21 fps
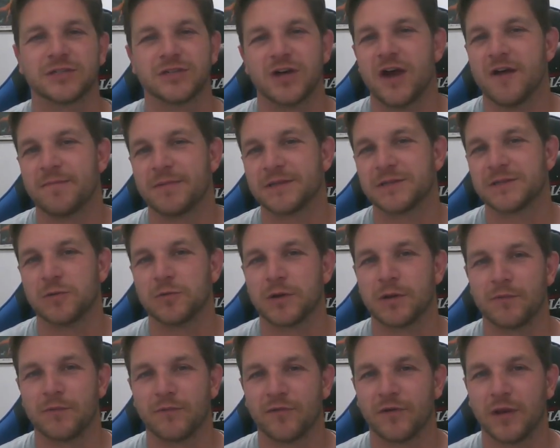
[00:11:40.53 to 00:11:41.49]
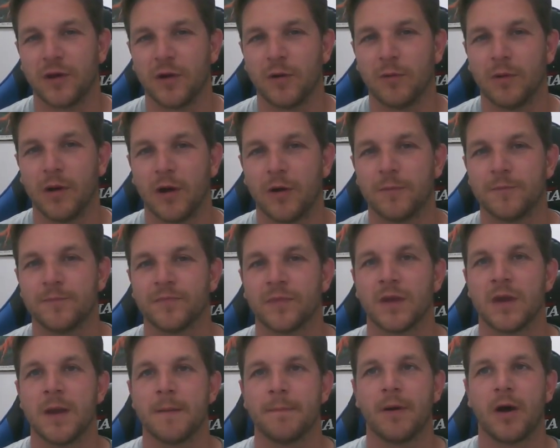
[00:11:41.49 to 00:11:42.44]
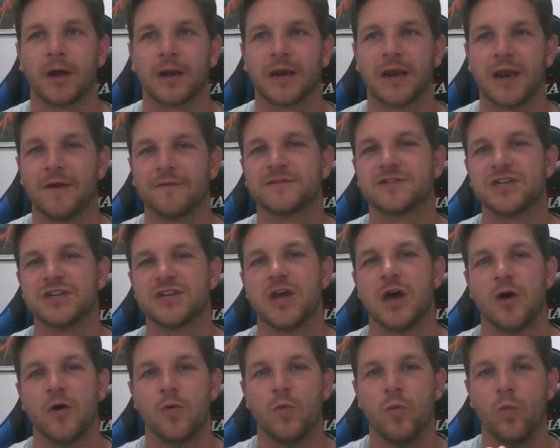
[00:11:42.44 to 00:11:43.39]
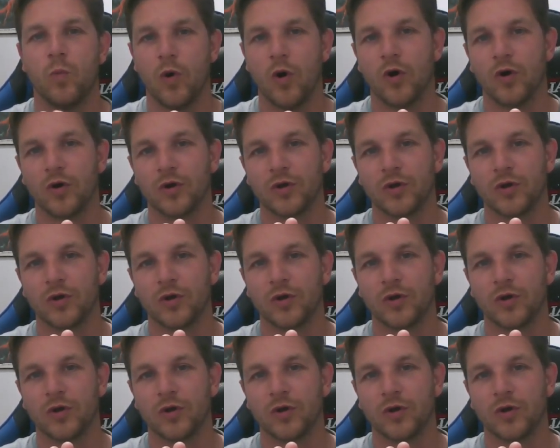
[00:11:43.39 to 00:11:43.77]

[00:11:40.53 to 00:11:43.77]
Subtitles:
I have been talking for a little while, but I'd love to know what